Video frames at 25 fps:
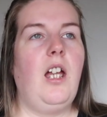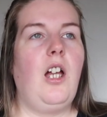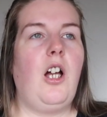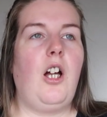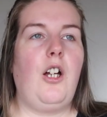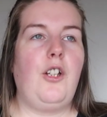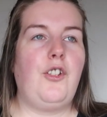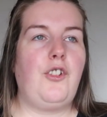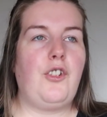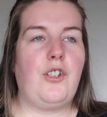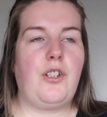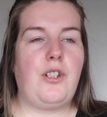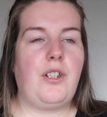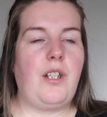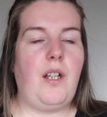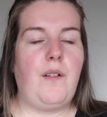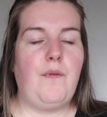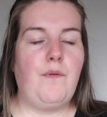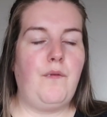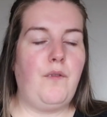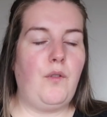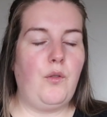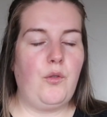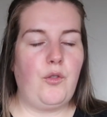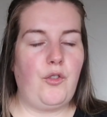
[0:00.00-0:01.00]
I just
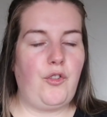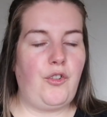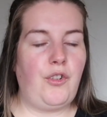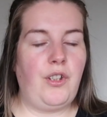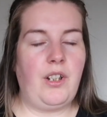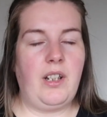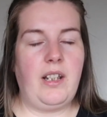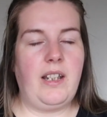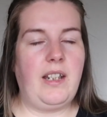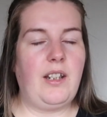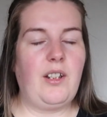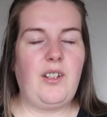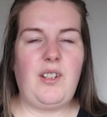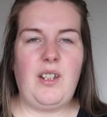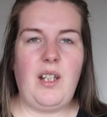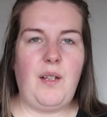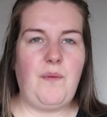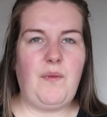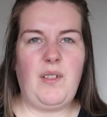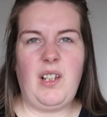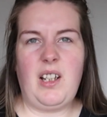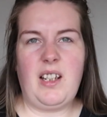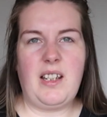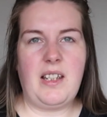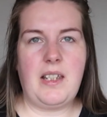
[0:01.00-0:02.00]
unfortunately could
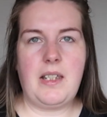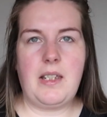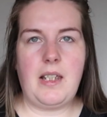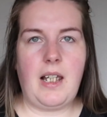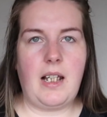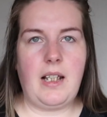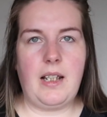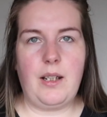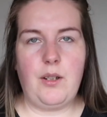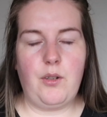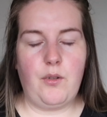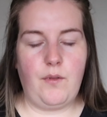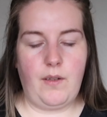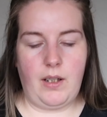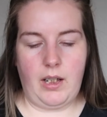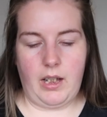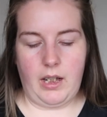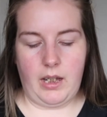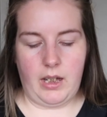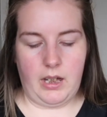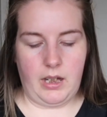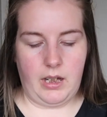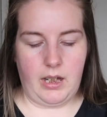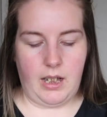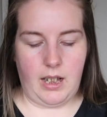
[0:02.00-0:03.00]
never like sell it or
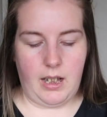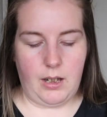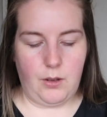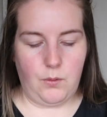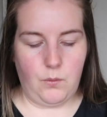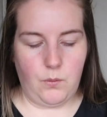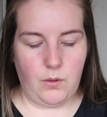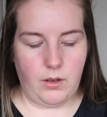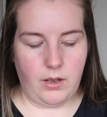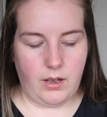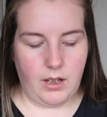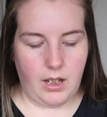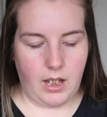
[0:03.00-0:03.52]
anything now.